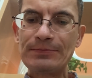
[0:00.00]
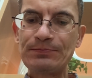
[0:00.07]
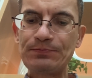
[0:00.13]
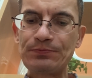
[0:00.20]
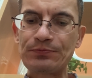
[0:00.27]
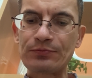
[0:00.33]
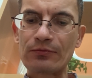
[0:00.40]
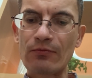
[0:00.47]

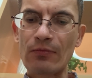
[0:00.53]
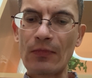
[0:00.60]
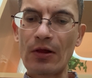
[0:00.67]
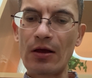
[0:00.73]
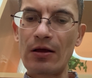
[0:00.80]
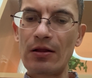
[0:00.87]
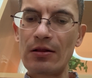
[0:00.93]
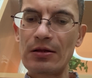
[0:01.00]

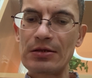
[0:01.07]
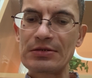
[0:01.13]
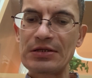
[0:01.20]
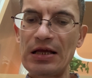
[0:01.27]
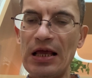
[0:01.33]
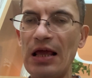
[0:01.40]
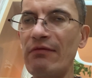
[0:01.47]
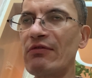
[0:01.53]
let's
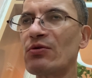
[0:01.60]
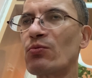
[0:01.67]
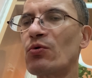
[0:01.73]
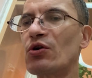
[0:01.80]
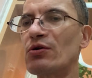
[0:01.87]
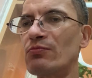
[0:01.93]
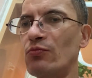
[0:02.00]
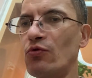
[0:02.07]
say, even
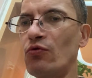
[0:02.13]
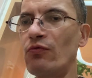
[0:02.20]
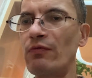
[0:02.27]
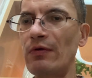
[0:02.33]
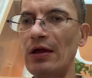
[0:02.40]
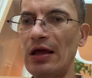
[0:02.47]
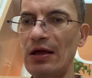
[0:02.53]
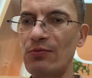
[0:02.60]
were a
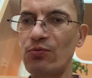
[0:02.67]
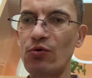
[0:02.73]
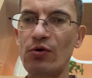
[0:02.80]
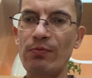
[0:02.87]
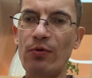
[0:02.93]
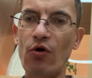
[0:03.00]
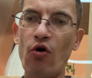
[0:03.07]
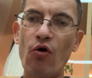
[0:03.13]
movie, it
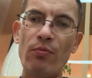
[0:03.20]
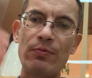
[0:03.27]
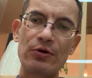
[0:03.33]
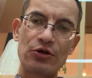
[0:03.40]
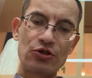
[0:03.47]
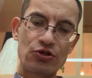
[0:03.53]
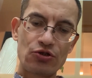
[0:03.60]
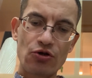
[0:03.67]
would be
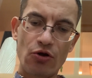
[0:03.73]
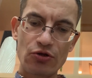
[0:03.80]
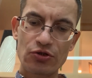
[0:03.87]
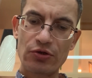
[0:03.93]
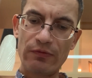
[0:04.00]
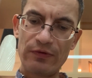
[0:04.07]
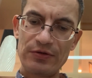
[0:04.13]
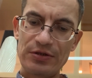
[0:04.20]
opening
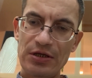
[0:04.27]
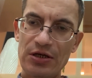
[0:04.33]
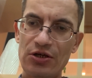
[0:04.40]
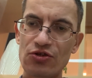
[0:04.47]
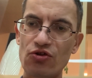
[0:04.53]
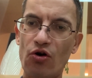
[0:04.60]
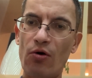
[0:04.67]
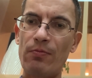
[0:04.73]
shots of a
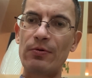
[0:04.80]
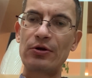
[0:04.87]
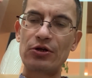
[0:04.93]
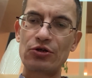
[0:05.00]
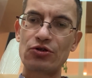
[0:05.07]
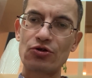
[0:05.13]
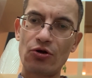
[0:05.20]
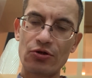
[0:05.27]
series,
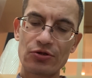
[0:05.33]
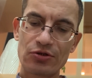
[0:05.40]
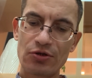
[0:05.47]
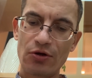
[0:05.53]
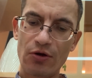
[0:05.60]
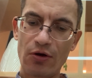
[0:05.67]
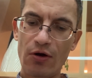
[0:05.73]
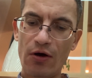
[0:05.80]
opening shots
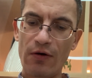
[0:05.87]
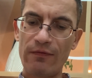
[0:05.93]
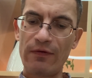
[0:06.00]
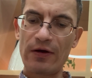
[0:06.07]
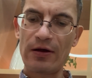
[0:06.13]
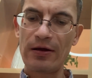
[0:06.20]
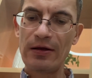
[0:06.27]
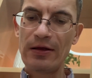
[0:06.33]
of
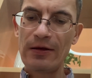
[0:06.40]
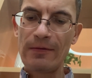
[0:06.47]
a